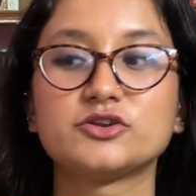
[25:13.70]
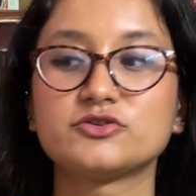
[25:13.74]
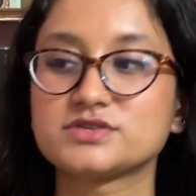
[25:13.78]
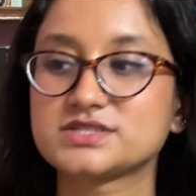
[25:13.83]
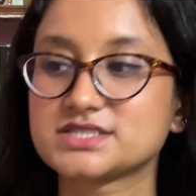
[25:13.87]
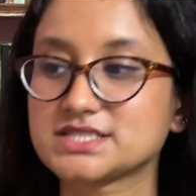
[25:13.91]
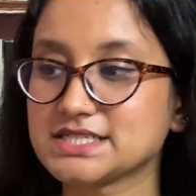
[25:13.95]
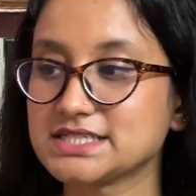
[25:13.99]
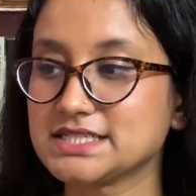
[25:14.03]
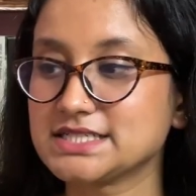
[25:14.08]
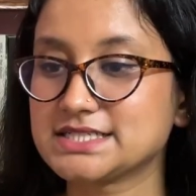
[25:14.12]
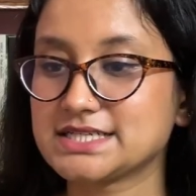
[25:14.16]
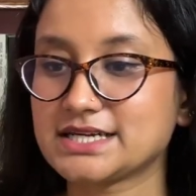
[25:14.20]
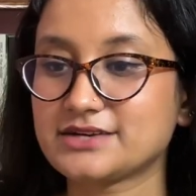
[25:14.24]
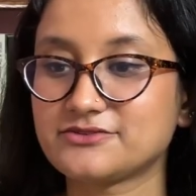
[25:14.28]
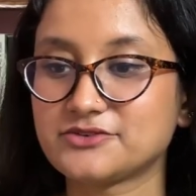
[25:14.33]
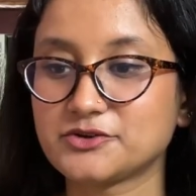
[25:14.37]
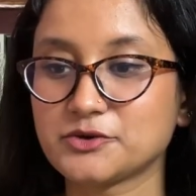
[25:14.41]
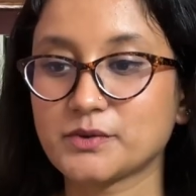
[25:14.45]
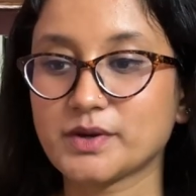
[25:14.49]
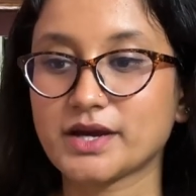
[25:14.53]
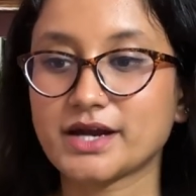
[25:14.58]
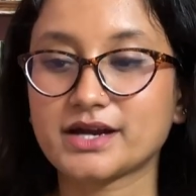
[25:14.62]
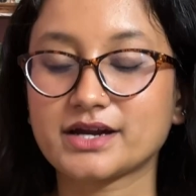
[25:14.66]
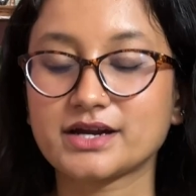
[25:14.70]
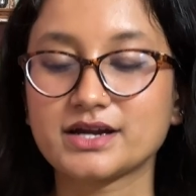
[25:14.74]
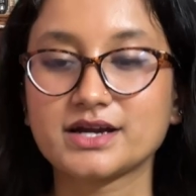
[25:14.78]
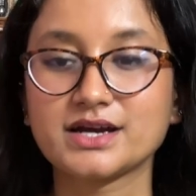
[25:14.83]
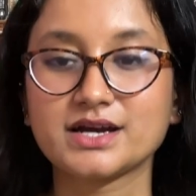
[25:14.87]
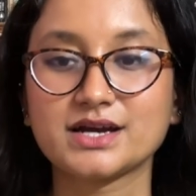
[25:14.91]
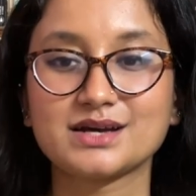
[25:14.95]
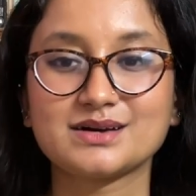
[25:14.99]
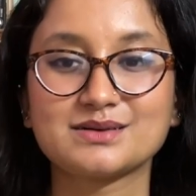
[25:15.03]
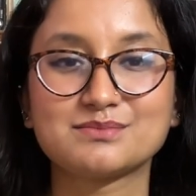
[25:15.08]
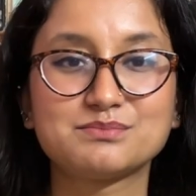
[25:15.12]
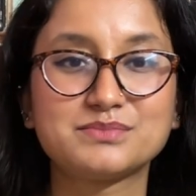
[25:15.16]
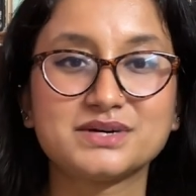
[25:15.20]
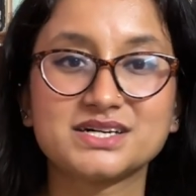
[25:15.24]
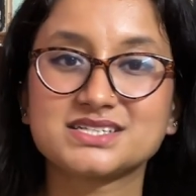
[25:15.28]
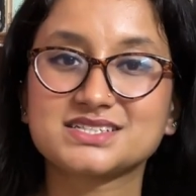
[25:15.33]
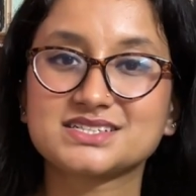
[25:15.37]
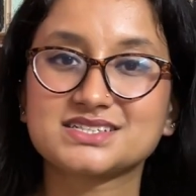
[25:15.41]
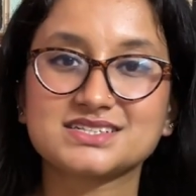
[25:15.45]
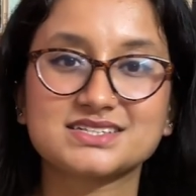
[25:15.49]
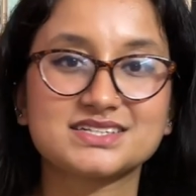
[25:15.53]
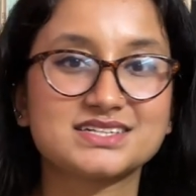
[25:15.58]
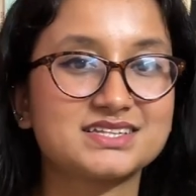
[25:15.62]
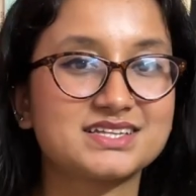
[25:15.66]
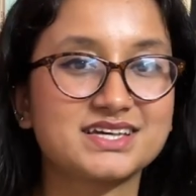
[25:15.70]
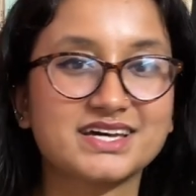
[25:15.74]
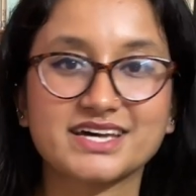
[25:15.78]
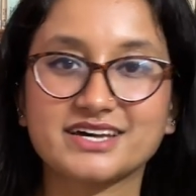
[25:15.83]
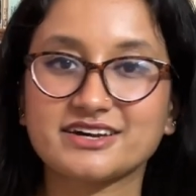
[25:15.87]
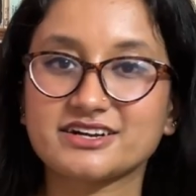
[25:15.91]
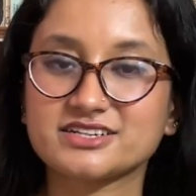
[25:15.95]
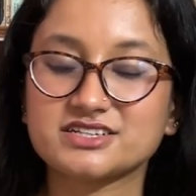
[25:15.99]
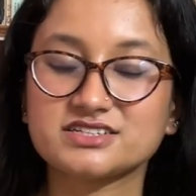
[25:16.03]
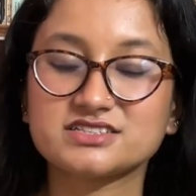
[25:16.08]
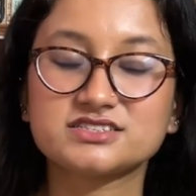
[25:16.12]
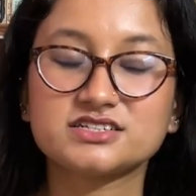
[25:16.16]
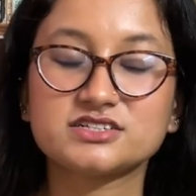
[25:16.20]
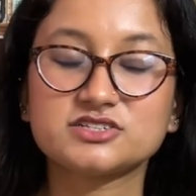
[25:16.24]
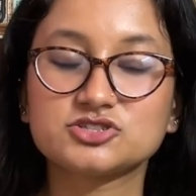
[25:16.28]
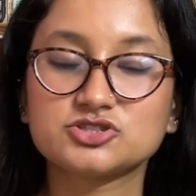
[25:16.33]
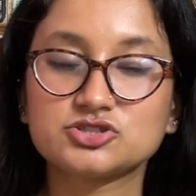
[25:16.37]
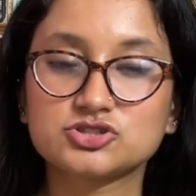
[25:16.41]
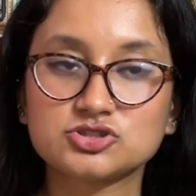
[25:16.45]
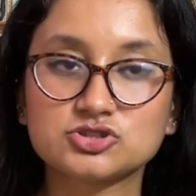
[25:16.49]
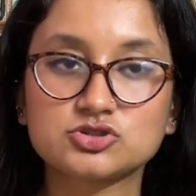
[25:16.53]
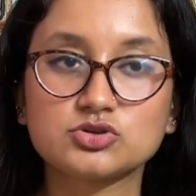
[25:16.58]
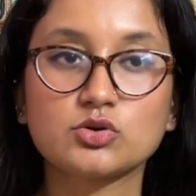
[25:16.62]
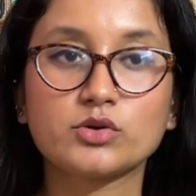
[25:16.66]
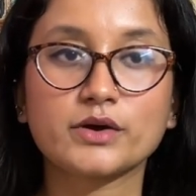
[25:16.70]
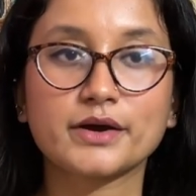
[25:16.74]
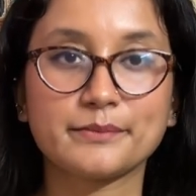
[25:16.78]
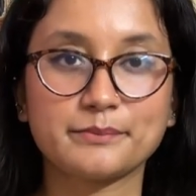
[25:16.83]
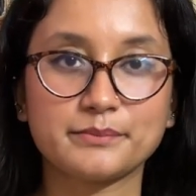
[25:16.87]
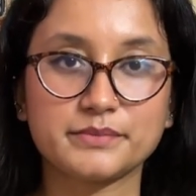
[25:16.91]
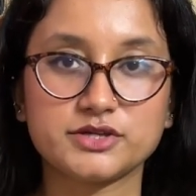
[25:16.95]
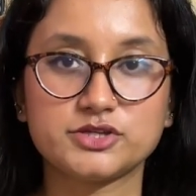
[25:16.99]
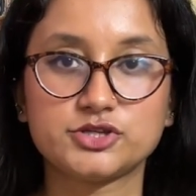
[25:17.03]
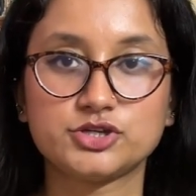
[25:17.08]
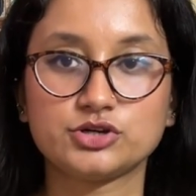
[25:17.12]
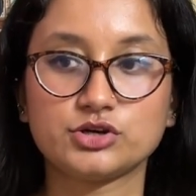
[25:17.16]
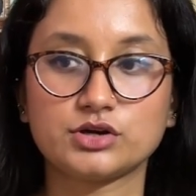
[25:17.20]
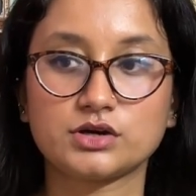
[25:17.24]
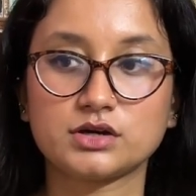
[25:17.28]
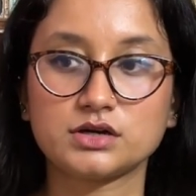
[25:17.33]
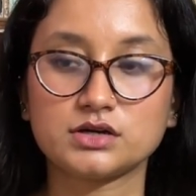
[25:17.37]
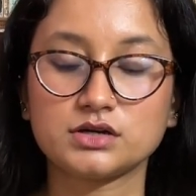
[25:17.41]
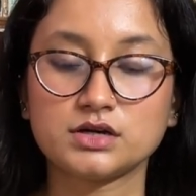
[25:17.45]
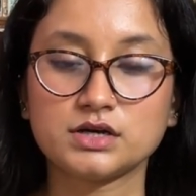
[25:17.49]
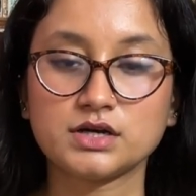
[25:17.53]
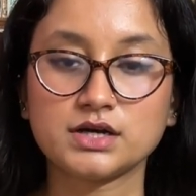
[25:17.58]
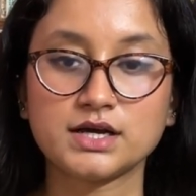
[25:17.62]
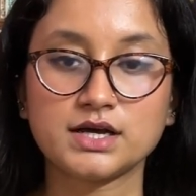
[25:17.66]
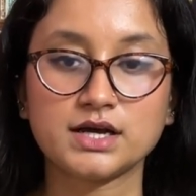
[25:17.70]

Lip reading: seen it everywhere, but the characters are so immature.